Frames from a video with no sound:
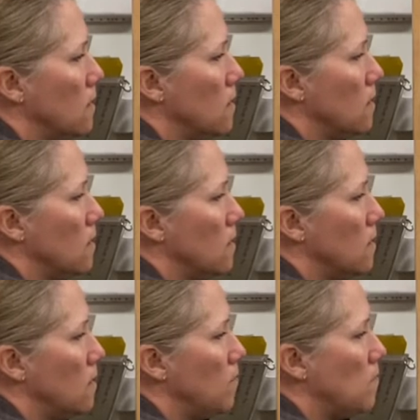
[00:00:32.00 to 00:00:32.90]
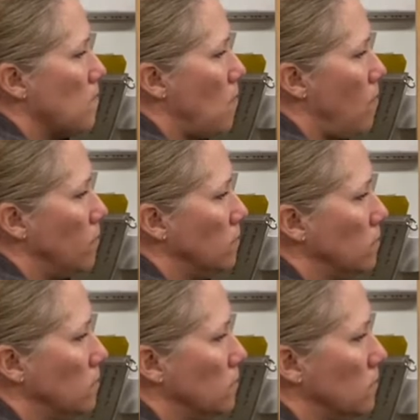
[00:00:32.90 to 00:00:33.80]

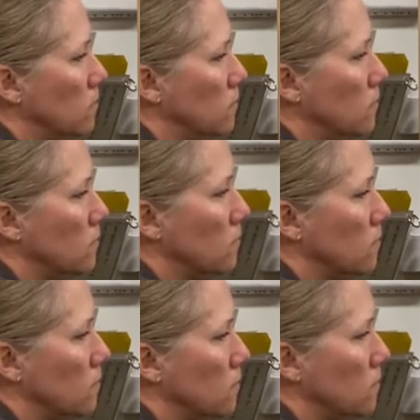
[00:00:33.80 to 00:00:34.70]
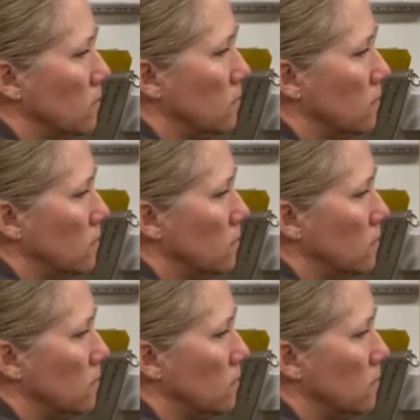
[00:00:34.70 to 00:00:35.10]
(silence)